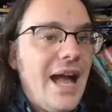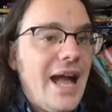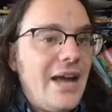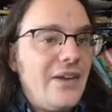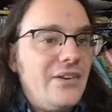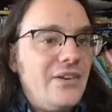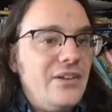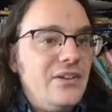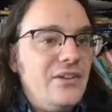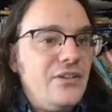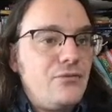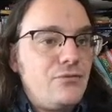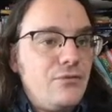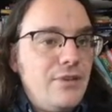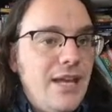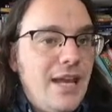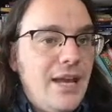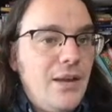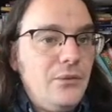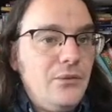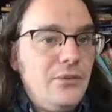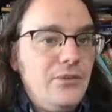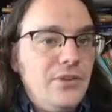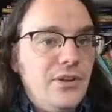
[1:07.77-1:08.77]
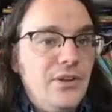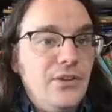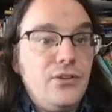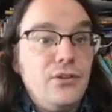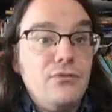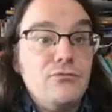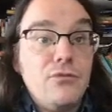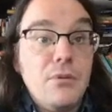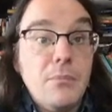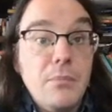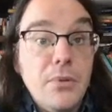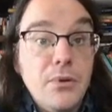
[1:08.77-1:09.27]
added three outages,
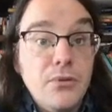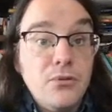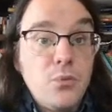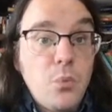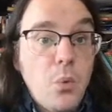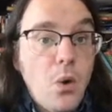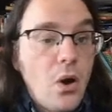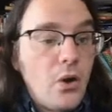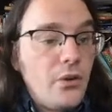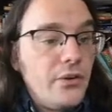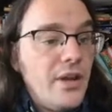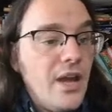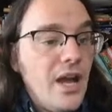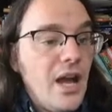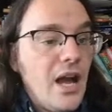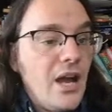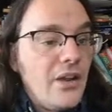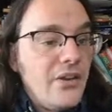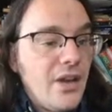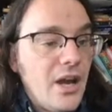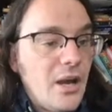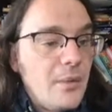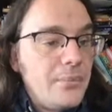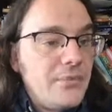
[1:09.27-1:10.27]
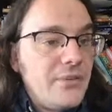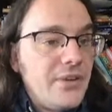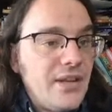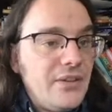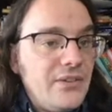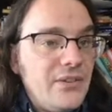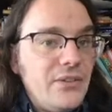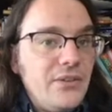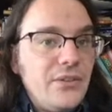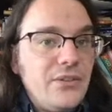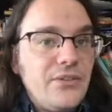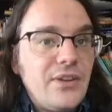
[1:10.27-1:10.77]
removed one, and
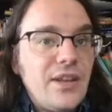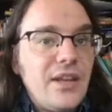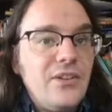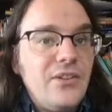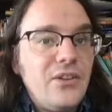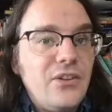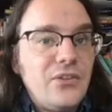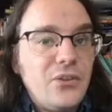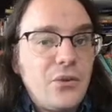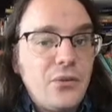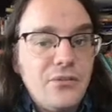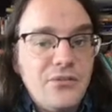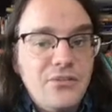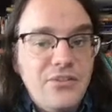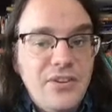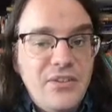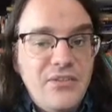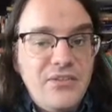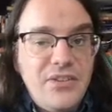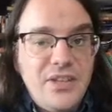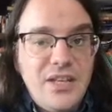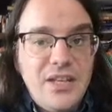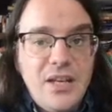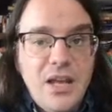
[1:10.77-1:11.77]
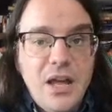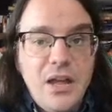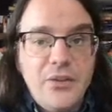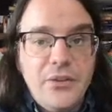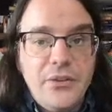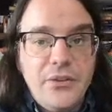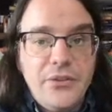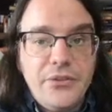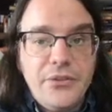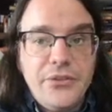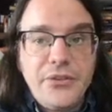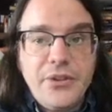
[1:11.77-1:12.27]
updated the status on 15
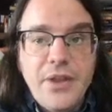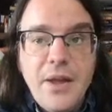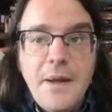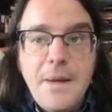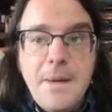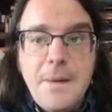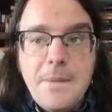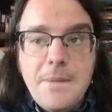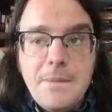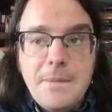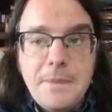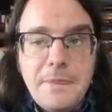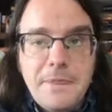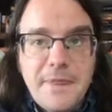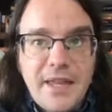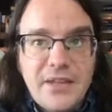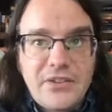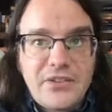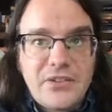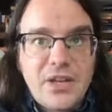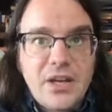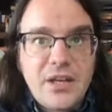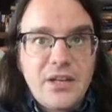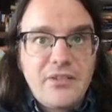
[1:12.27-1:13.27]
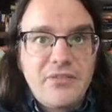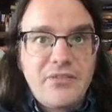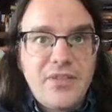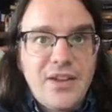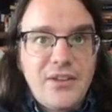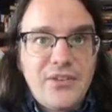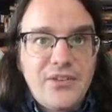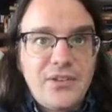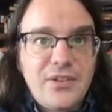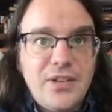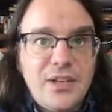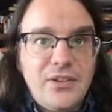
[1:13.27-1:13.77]
others. That's kind of
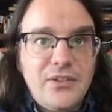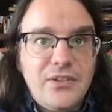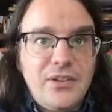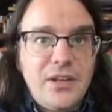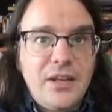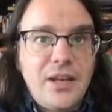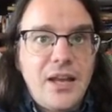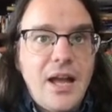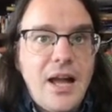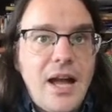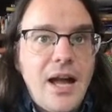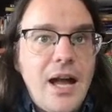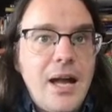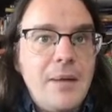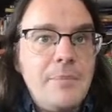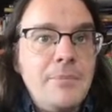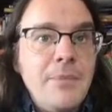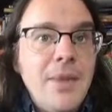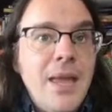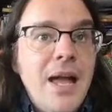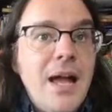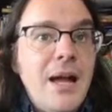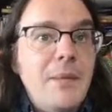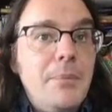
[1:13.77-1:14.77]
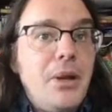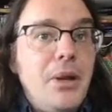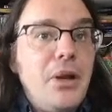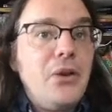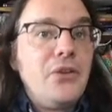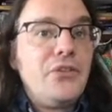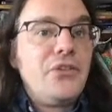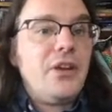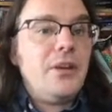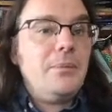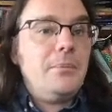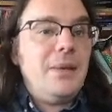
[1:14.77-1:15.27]
fascinating. Um, and
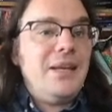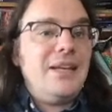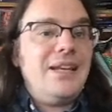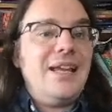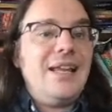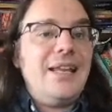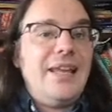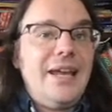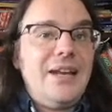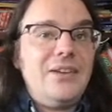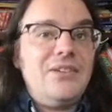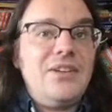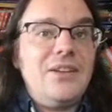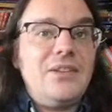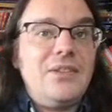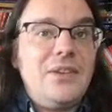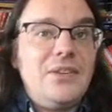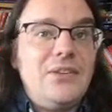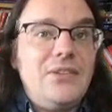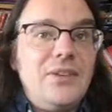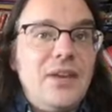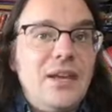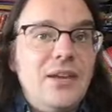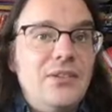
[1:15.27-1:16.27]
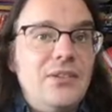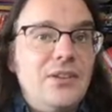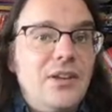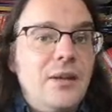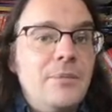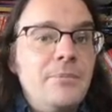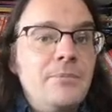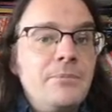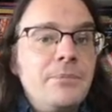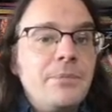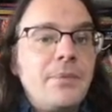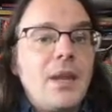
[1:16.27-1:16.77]
because I'd been collecting this data,
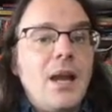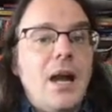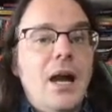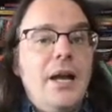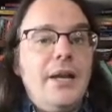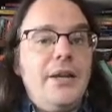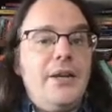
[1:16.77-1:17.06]
I